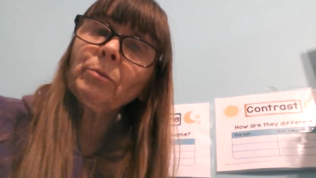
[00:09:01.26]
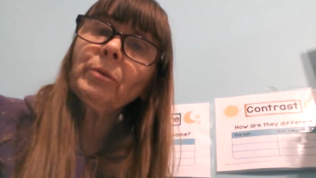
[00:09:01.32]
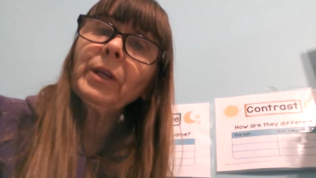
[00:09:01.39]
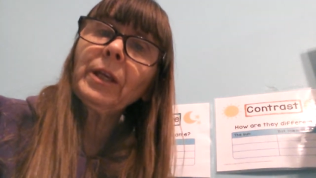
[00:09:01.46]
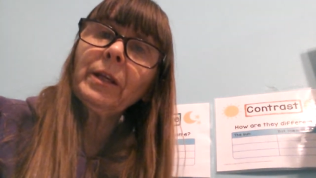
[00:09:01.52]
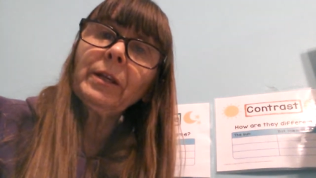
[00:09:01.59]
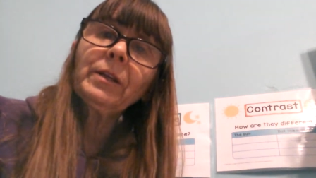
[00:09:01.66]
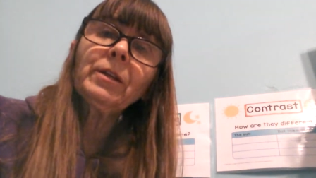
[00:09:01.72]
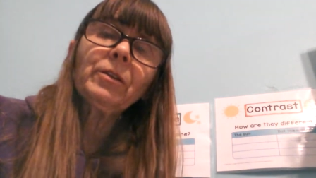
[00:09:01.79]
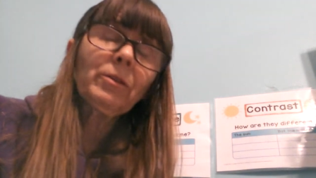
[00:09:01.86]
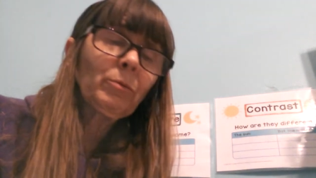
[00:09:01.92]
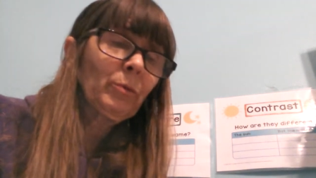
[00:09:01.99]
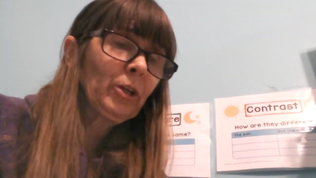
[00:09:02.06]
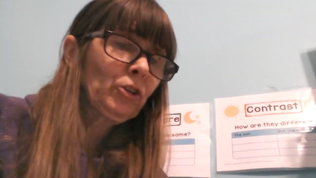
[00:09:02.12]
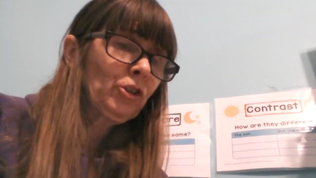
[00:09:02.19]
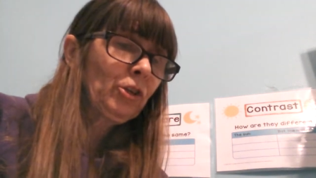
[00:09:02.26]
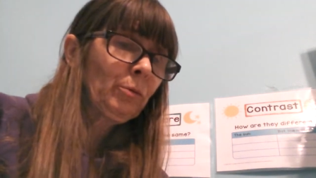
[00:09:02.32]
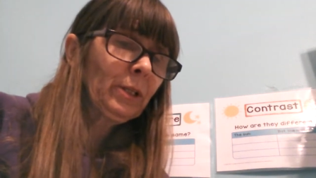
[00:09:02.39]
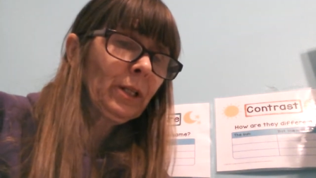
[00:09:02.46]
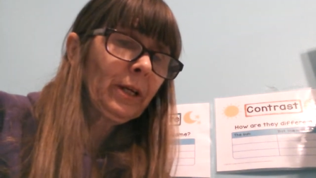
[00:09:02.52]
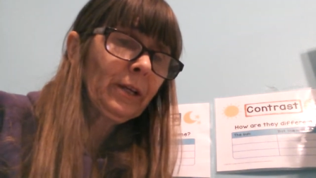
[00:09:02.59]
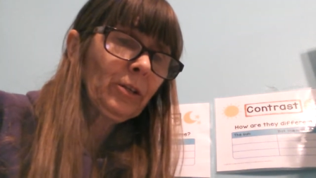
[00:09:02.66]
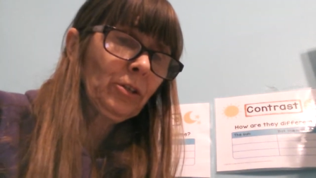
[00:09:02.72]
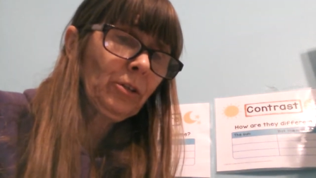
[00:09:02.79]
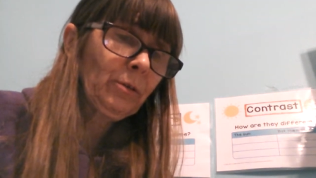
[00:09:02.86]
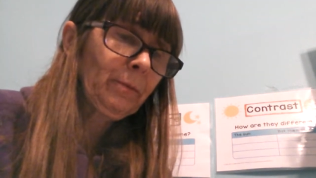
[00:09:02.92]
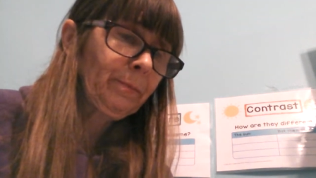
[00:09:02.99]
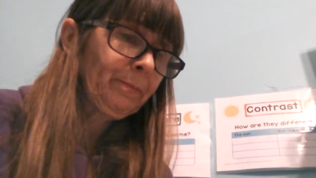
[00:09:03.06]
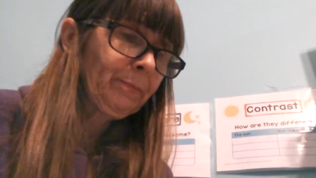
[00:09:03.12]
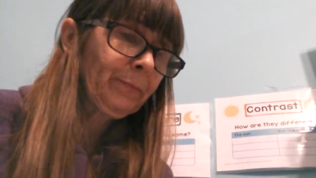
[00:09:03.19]
read the way she would like
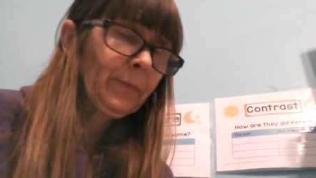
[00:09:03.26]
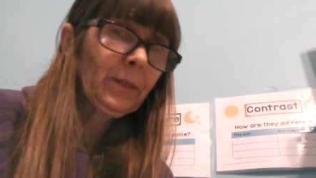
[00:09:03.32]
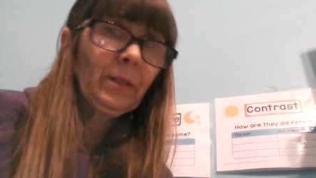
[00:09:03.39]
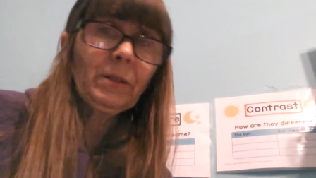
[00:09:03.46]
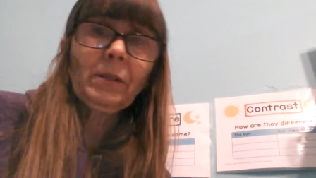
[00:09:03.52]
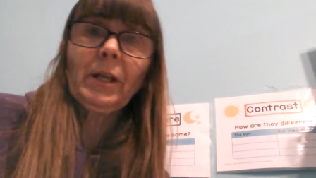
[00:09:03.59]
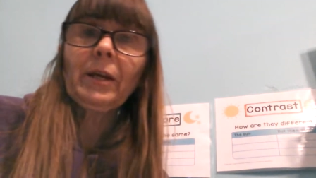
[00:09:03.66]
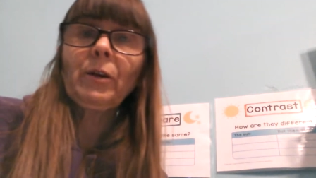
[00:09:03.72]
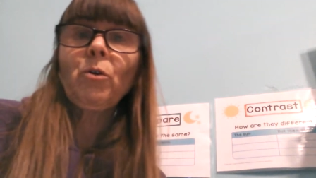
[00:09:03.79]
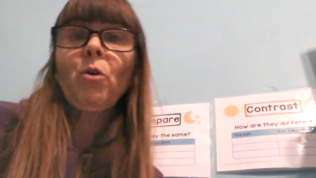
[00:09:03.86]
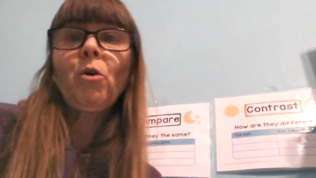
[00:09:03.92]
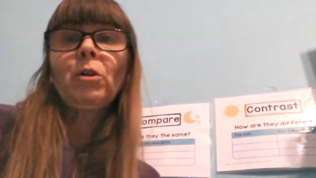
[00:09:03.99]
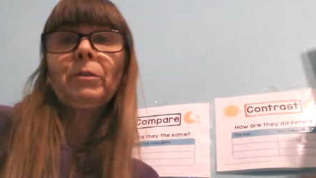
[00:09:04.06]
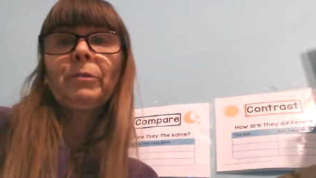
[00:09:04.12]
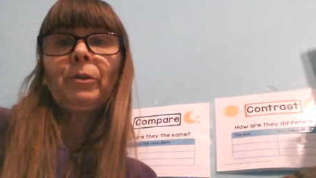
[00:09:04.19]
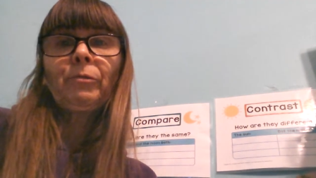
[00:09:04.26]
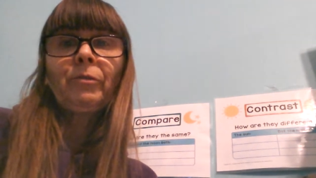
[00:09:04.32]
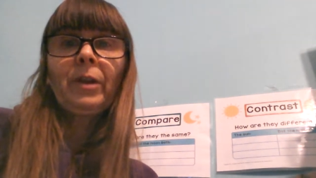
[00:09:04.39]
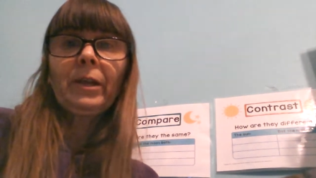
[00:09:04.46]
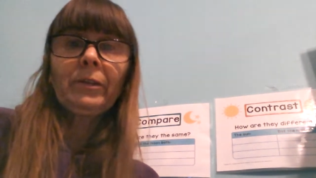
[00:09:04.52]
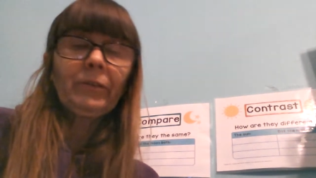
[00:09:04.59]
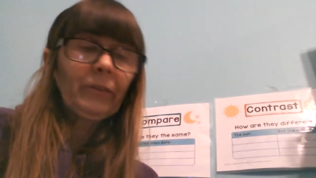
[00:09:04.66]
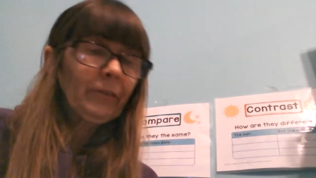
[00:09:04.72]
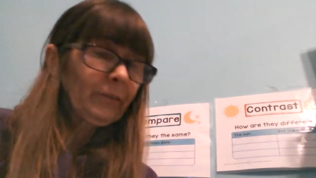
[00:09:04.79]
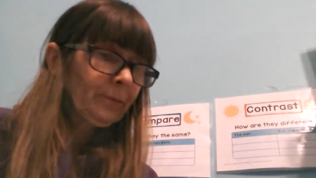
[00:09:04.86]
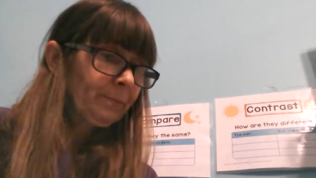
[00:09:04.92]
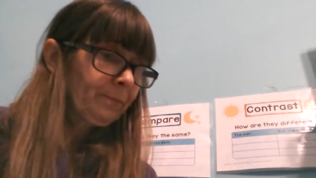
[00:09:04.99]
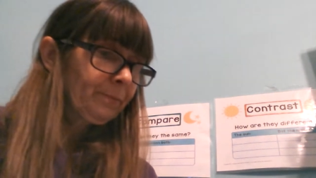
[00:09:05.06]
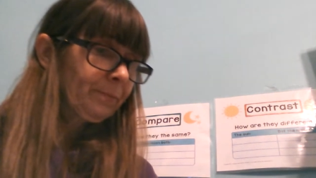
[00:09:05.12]
to, like all of her friends.